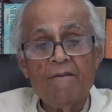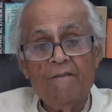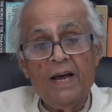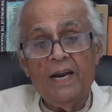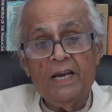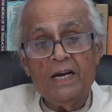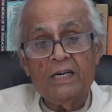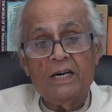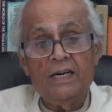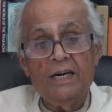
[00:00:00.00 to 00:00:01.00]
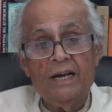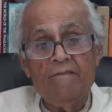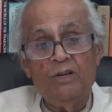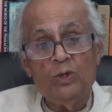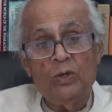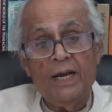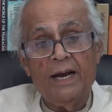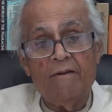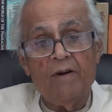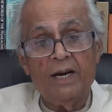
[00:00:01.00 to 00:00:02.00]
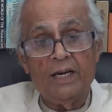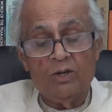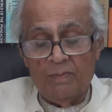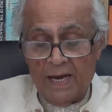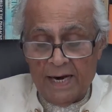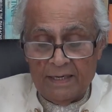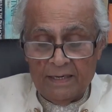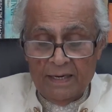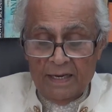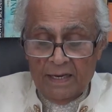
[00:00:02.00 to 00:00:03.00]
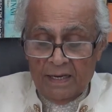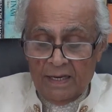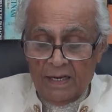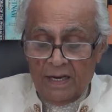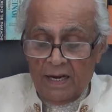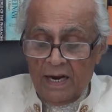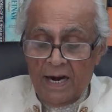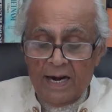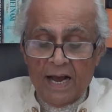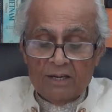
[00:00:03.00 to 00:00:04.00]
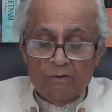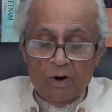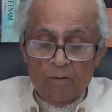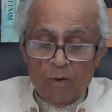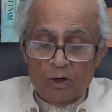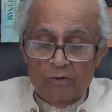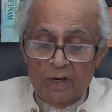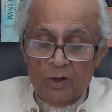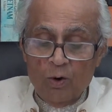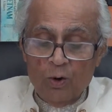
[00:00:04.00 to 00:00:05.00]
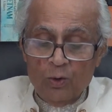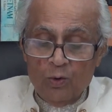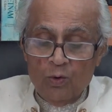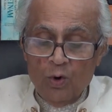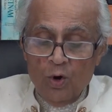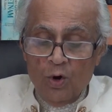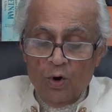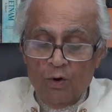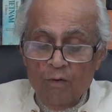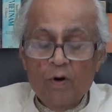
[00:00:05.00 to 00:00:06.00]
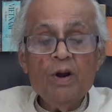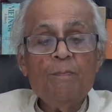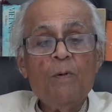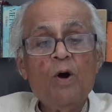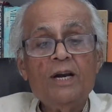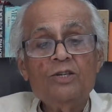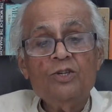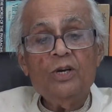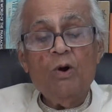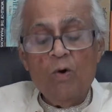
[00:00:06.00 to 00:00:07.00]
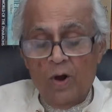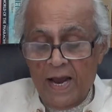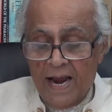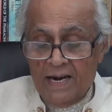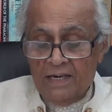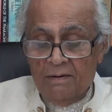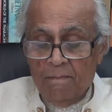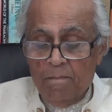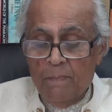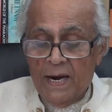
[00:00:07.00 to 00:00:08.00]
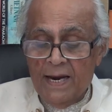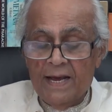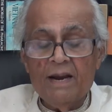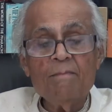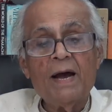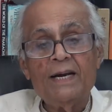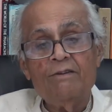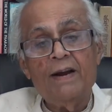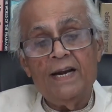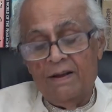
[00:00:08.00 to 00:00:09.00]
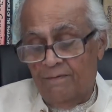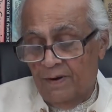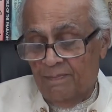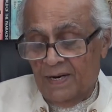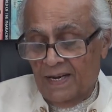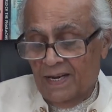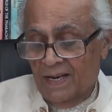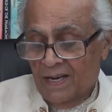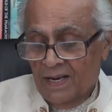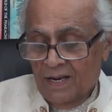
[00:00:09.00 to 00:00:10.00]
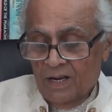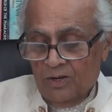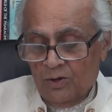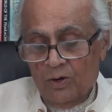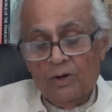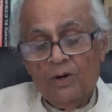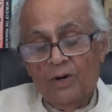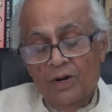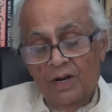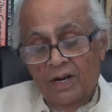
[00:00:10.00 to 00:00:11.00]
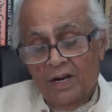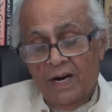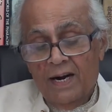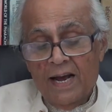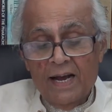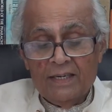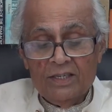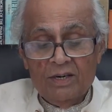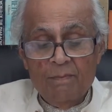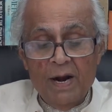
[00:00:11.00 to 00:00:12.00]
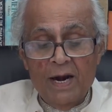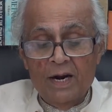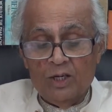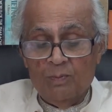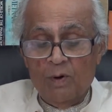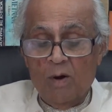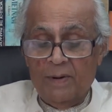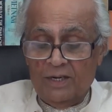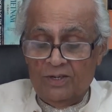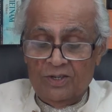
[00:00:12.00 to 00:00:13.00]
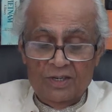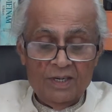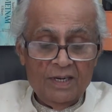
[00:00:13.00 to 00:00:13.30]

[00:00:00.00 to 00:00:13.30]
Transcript: A very young country, and we should take advantage of that. India's workforce will grow to 1.08 billion by 2050. So India has tremendous promise.